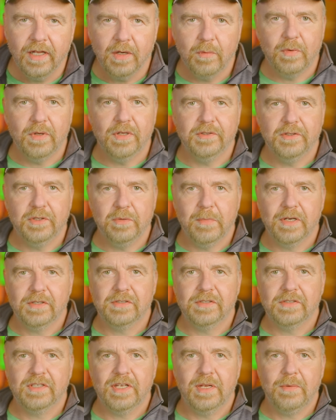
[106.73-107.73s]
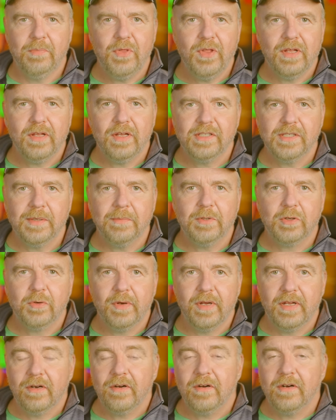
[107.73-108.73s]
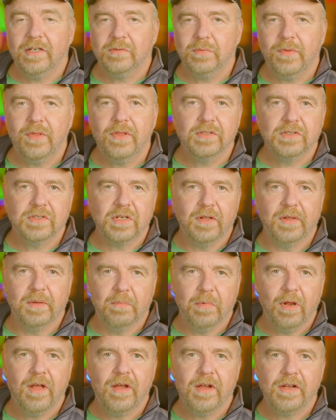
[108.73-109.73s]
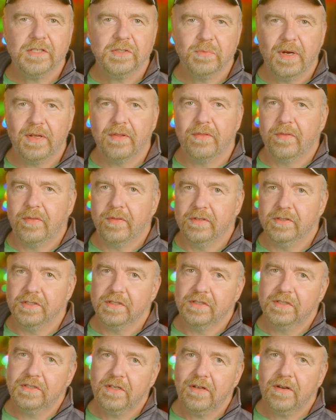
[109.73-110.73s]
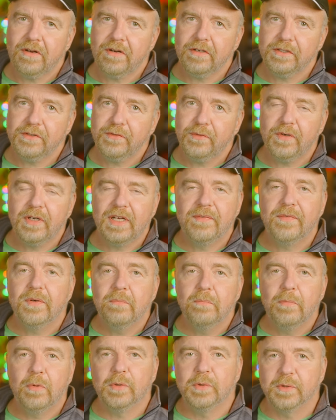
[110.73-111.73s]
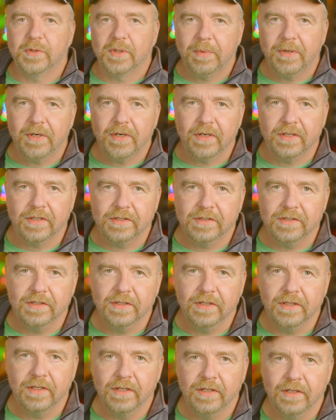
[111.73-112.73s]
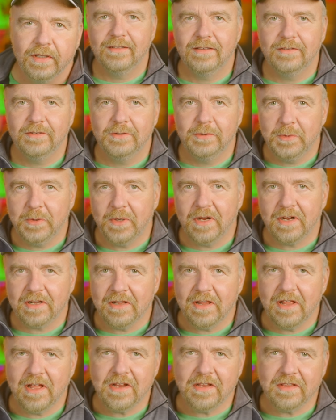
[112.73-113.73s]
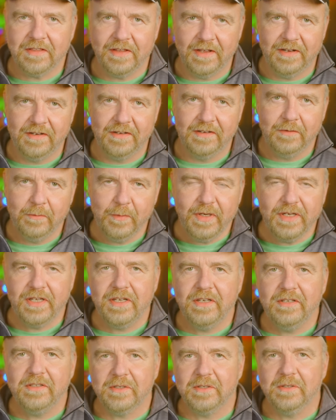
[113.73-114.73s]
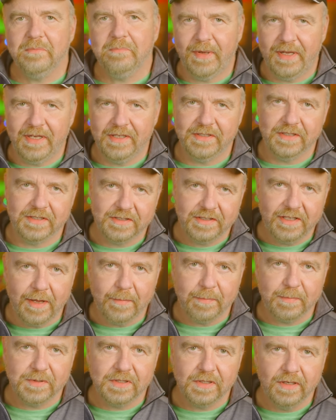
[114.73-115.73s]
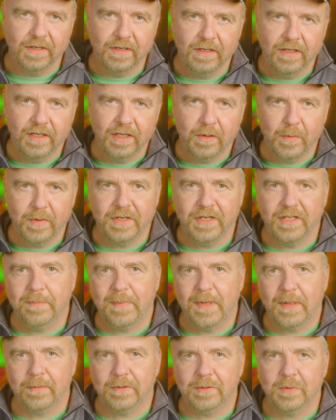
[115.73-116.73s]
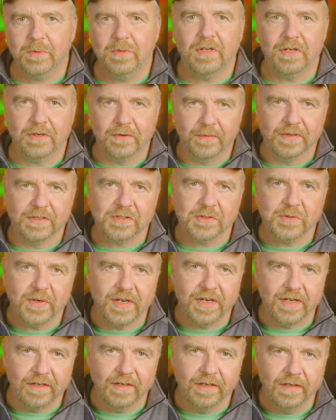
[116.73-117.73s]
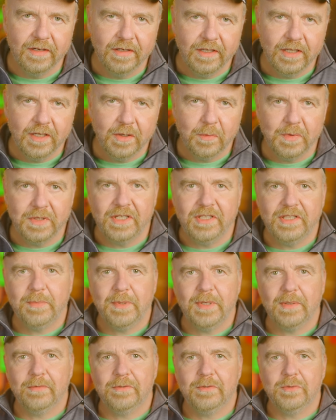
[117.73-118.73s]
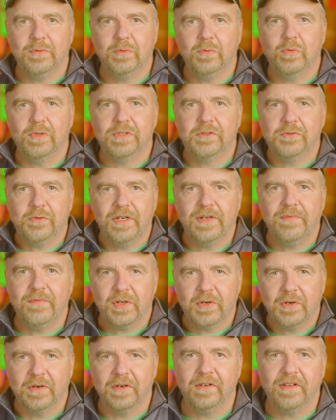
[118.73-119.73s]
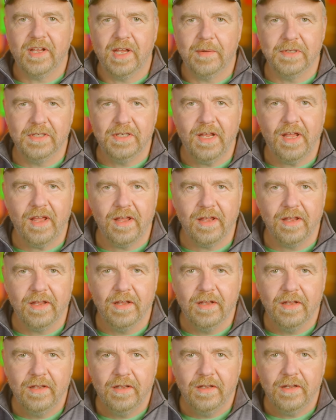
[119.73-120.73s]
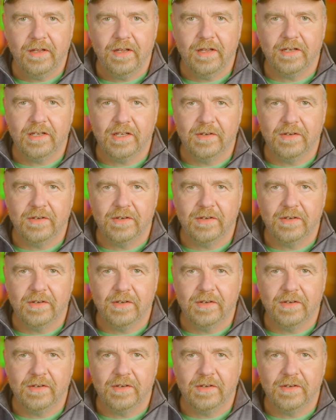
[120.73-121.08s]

We'll do much the same thing except create ours with solid blocks rather than just stars for an even bolder appearance. To draw a clock, then, we need certain basic steps we need to be able to clear the screen. We need to be able to retrieve the current time of day and